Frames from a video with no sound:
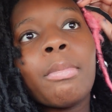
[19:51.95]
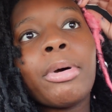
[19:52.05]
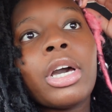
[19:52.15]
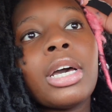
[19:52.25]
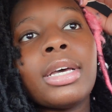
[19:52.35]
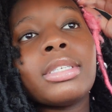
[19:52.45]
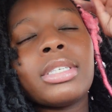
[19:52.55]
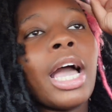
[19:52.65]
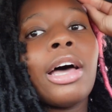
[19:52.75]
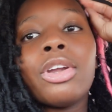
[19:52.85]

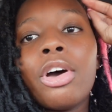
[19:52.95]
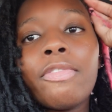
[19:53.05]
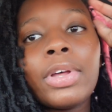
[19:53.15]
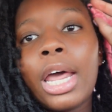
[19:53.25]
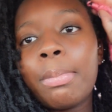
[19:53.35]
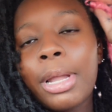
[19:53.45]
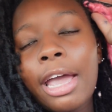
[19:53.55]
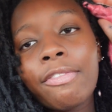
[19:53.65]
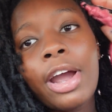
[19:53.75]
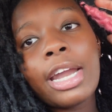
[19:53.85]
Because y'all know for like
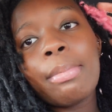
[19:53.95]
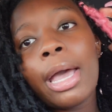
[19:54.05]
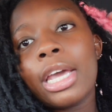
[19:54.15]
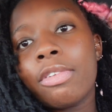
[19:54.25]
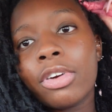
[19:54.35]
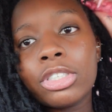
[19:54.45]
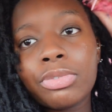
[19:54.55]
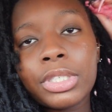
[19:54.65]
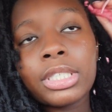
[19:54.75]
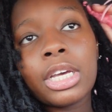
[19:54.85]
Black Friday, my
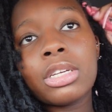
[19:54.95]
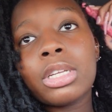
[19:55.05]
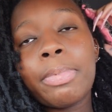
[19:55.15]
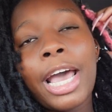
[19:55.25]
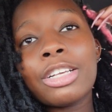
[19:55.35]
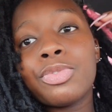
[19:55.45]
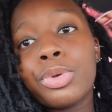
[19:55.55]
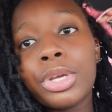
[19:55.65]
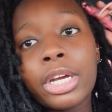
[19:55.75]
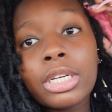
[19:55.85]
anniversary sales the past few
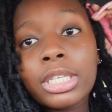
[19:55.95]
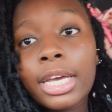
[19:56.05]
years,